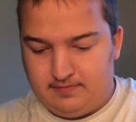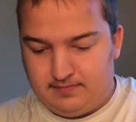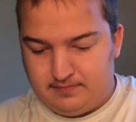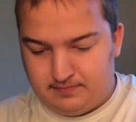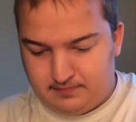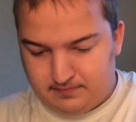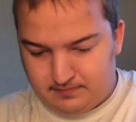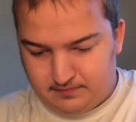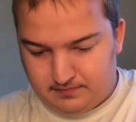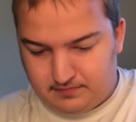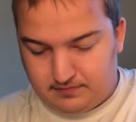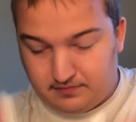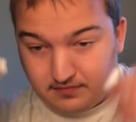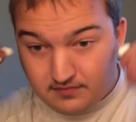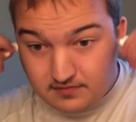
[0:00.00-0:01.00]

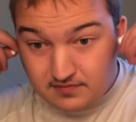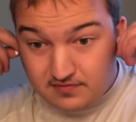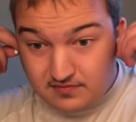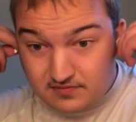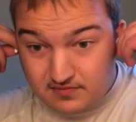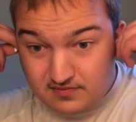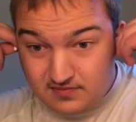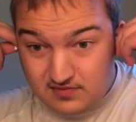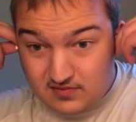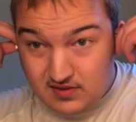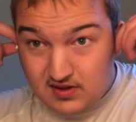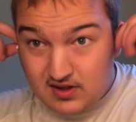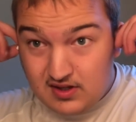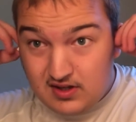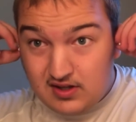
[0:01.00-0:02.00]

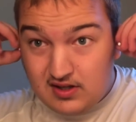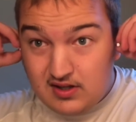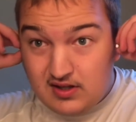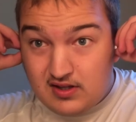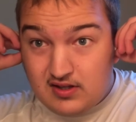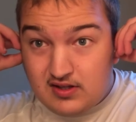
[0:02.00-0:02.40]
No one is speaking in this clip.